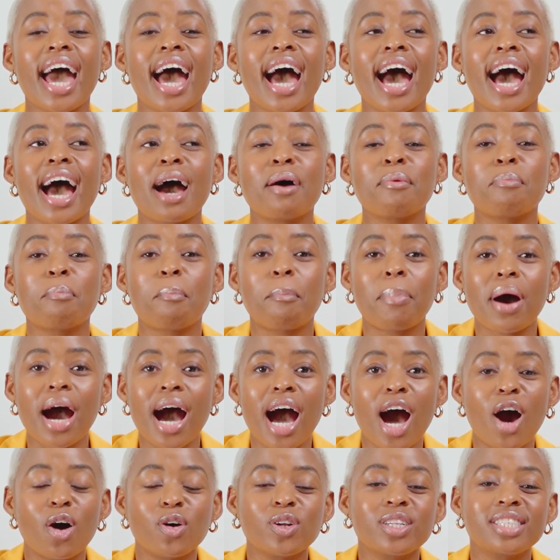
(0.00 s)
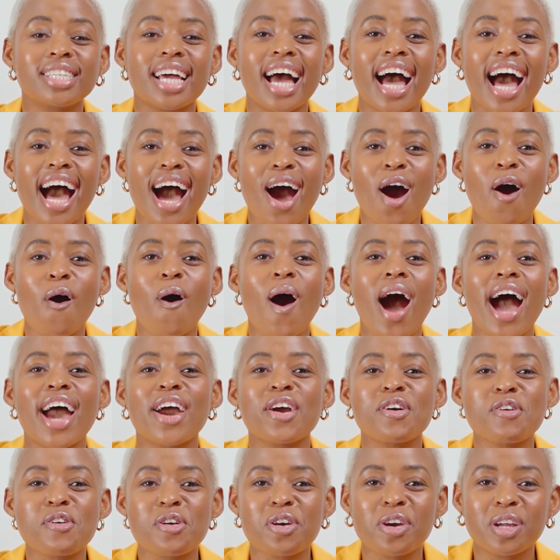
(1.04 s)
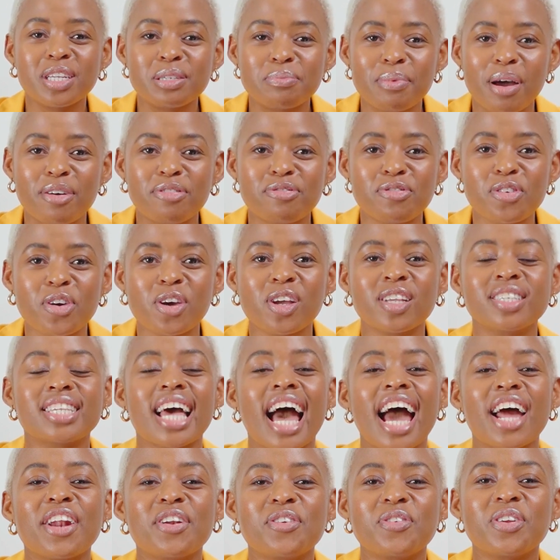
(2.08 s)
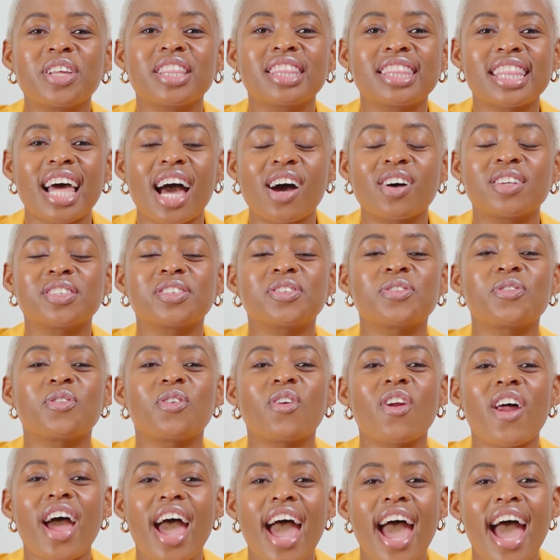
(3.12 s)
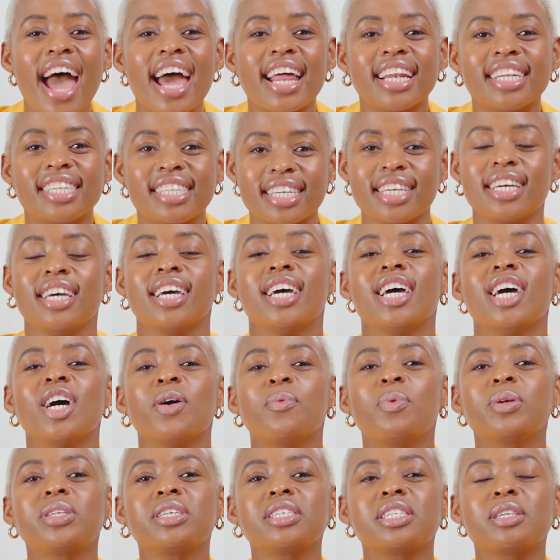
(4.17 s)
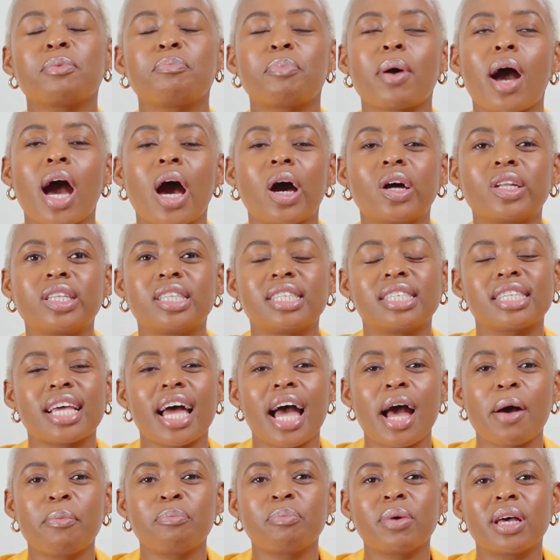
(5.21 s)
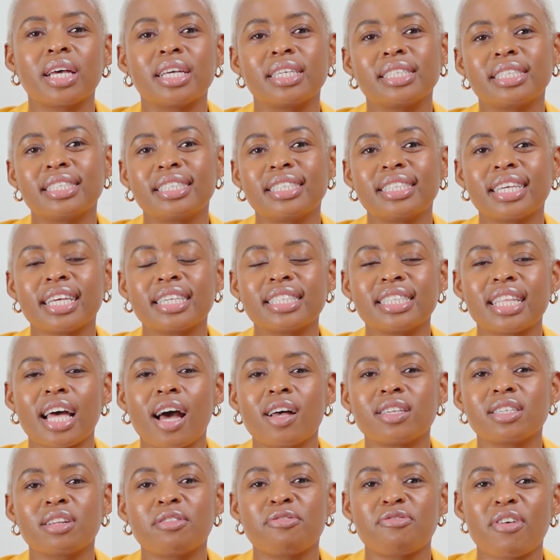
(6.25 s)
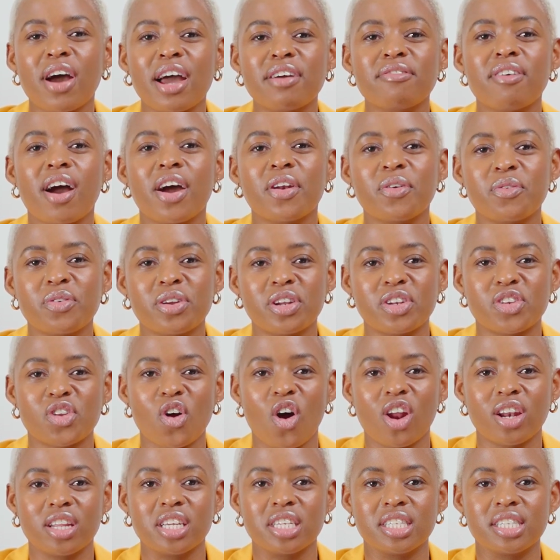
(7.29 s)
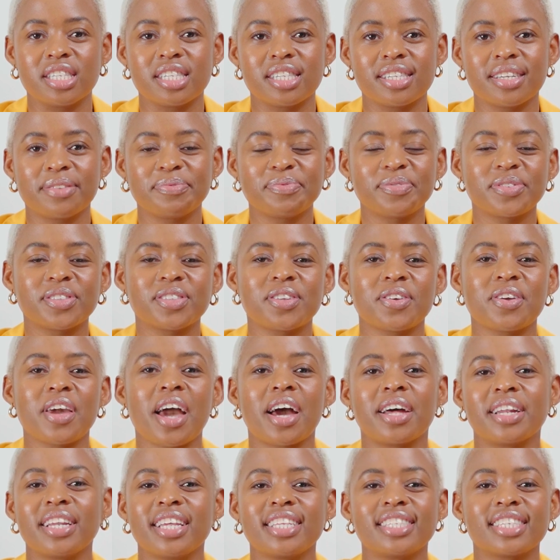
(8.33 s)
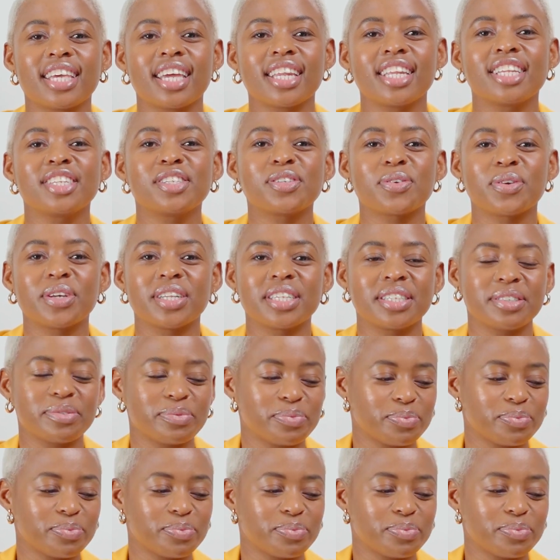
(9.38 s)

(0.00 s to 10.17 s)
about how I earned my first 100,000 Rand, which is about $6,500. So yeah, let's get into it.